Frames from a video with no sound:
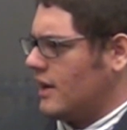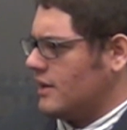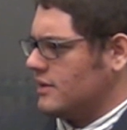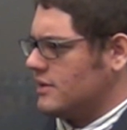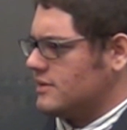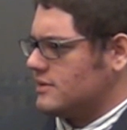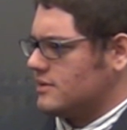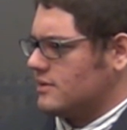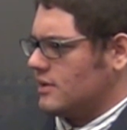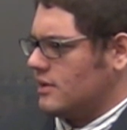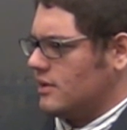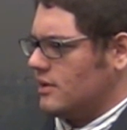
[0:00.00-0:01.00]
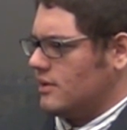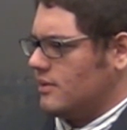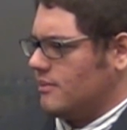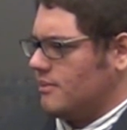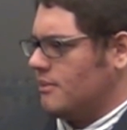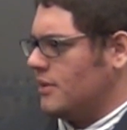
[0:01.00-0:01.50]
blindness
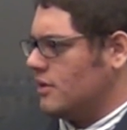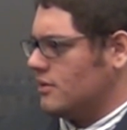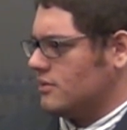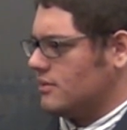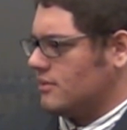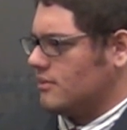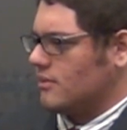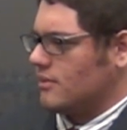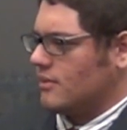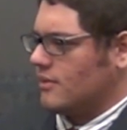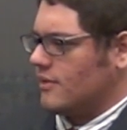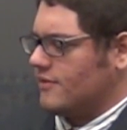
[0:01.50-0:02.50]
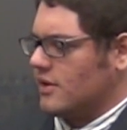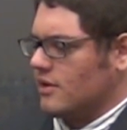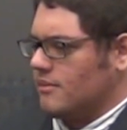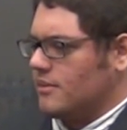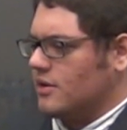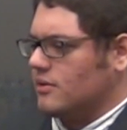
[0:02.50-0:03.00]
and mute if
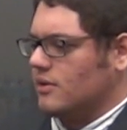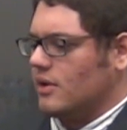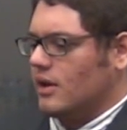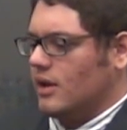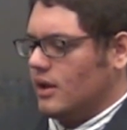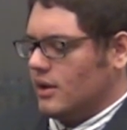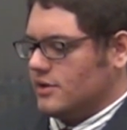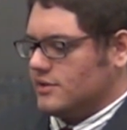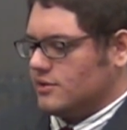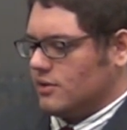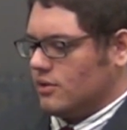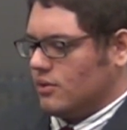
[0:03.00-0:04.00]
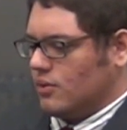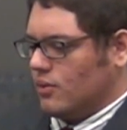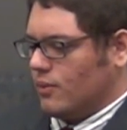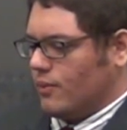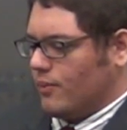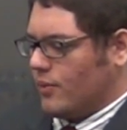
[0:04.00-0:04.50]
they are mute.
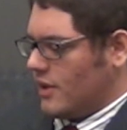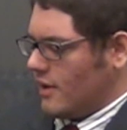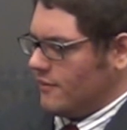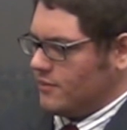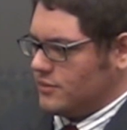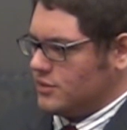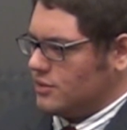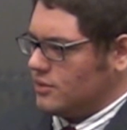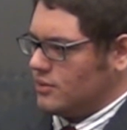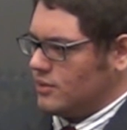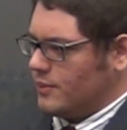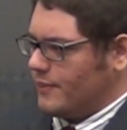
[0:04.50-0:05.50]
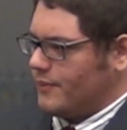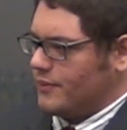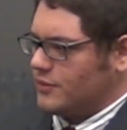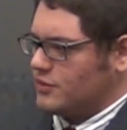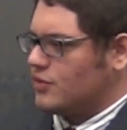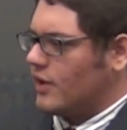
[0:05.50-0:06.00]
So you have to
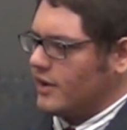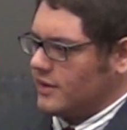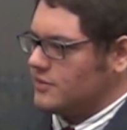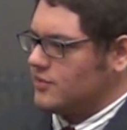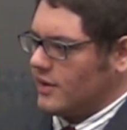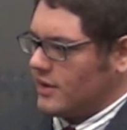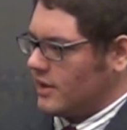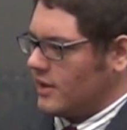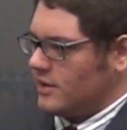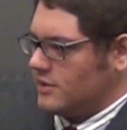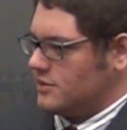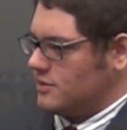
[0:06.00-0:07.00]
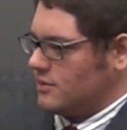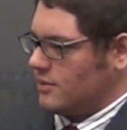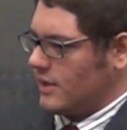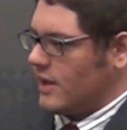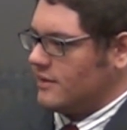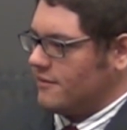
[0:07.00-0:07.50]
try and try again until
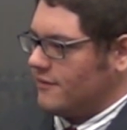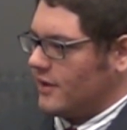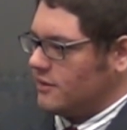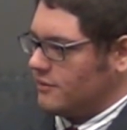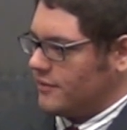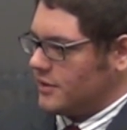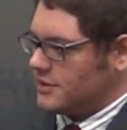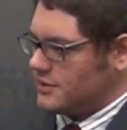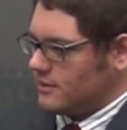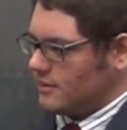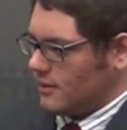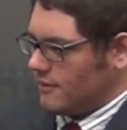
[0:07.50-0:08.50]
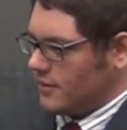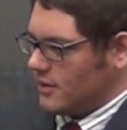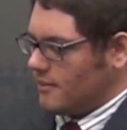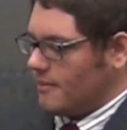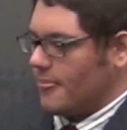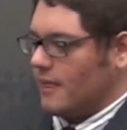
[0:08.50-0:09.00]
you get the final version of it.